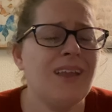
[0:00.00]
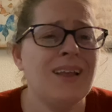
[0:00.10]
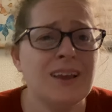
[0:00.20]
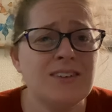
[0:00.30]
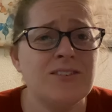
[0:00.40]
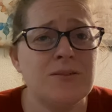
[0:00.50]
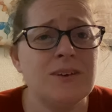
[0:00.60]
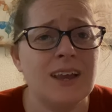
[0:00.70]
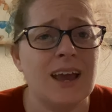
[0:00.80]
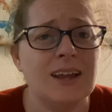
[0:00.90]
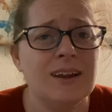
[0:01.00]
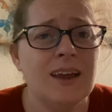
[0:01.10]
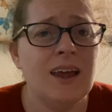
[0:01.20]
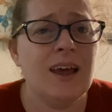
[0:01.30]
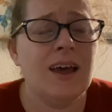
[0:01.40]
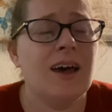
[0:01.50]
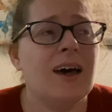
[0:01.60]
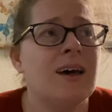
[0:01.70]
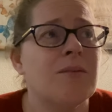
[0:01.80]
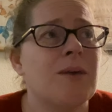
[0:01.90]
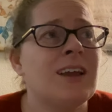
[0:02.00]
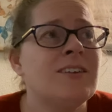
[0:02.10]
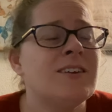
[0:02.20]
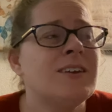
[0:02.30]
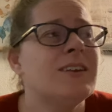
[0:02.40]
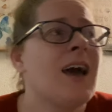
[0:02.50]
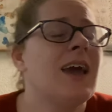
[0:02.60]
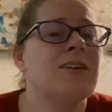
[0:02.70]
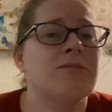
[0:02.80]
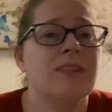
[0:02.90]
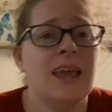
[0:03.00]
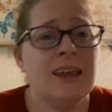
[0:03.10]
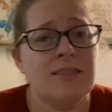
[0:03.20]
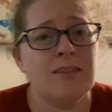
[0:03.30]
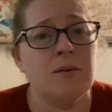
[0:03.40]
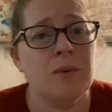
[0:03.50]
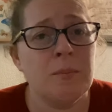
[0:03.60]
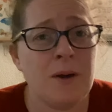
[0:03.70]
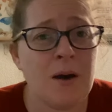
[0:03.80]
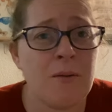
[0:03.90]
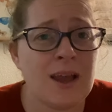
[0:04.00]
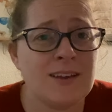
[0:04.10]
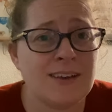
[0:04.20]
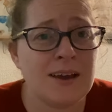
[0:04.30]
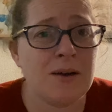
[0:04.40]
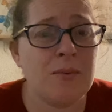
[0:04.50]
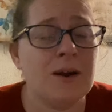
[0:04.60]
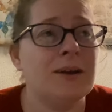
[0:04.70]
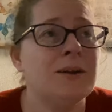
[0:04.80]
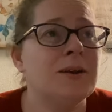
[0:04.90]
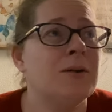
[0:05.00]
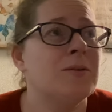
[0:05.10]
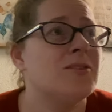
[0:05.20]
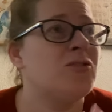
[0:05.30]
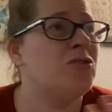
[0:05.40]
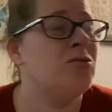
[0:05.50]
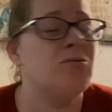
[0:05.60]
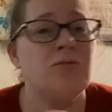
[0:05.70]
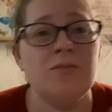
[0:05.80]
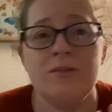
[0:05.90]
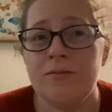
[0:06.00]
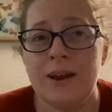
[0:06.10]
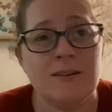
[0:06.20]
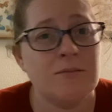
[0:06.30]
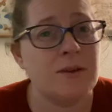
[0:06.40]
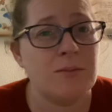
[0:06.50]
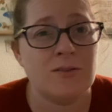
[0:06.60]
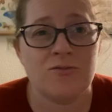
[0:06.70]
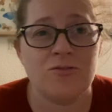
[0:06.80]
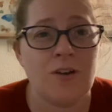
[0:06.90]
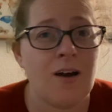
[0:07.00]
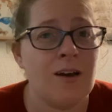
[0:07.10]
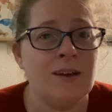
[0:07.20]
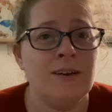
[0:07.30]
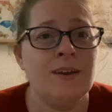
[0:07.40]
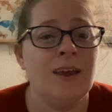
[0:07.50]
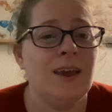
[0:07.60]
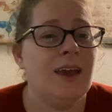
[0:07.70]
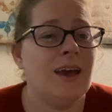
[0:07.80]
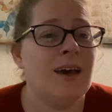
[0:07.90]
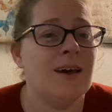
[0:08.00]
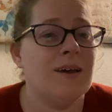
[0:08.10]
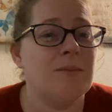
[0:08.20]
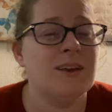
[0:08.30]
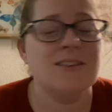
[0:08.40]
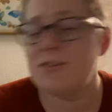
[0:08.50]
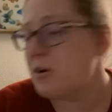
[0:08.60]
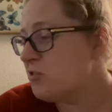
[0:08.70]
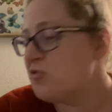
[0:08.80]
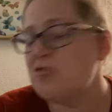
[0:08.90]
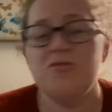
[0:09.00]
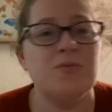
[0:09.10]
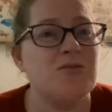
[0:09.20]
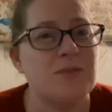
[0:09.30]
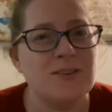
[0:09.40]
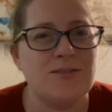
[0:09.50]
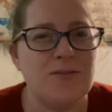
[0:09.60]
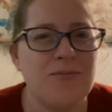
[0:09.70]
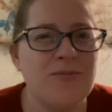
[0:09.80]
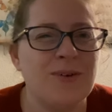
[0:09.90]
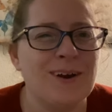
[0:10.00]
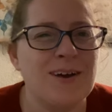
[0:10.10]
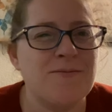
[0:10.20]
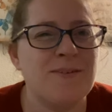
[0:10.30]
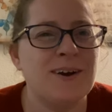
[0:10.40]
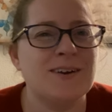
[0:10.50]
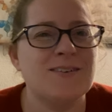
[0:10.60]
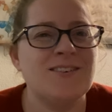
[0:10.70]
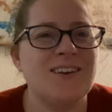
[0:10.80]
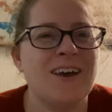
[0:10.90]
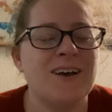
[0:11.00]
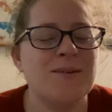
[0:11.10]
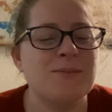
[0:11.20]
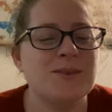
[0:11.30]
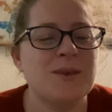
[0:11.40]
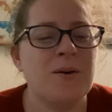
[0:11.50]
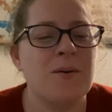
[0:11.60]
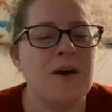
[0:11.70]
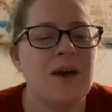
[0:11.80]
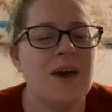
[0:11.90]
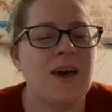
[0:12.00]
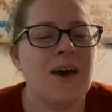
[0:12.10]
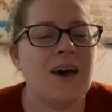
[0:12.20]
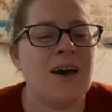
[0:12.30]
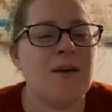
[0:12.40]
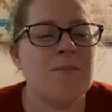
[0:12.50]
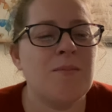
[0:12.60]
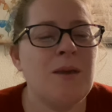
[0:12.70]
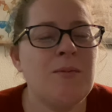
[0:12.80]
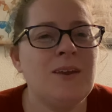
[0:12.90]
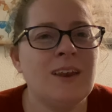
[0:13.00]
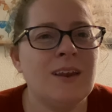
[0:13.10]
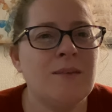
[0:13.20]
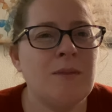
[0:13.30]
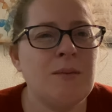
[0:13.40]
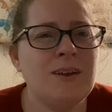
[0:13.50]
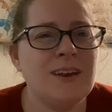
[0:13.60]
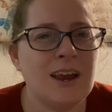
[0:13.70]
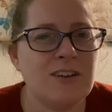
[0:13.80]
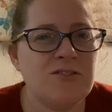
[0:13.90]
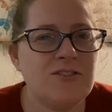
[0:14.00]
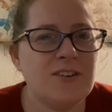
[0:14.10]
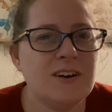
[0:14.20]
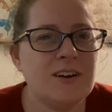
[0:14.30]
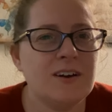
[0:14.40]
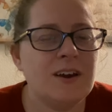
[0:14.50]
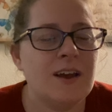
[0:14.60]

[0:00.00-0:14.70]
like to do it again. I did kind of like the WIPCO idea where, you know, it's two random numbers drawn, because it's hard to choose which ones to work on first. Maybe next year